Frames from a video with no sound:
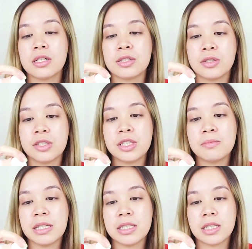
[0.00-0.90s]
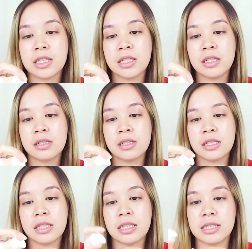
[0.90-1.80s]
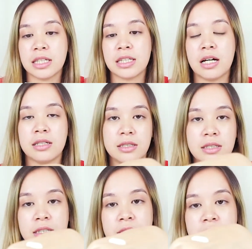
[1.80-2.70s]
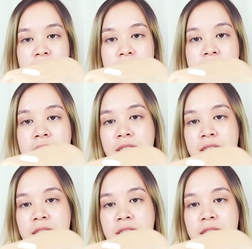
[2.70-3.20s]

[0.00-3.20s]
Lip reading: So it just basically is like that. It looks